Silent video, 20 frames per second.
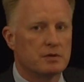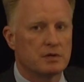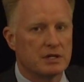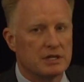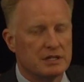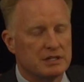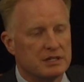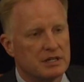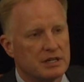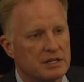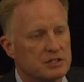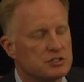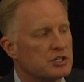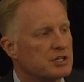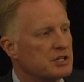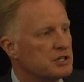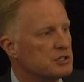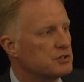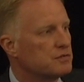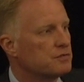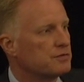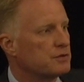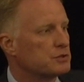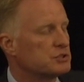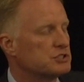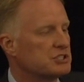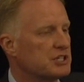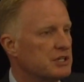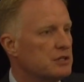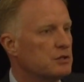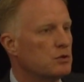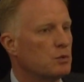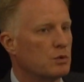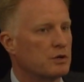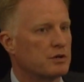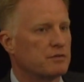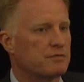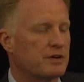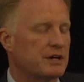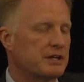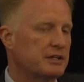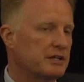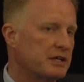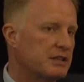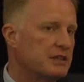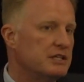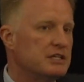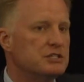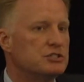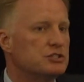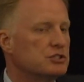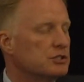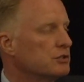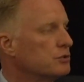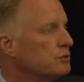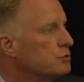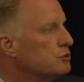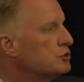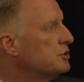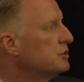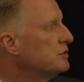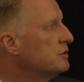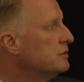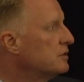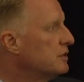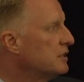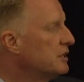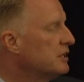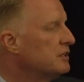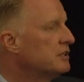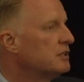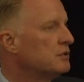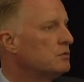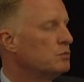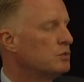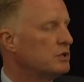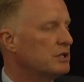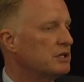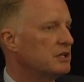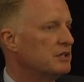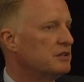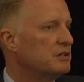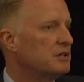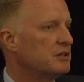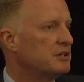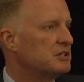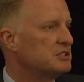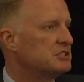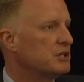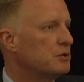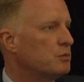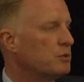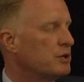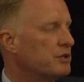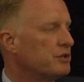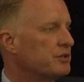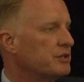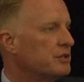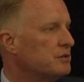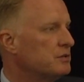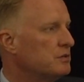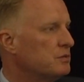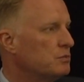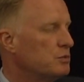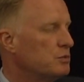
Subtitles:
in education, folks tend to want to find like the solution, and then they say, well, then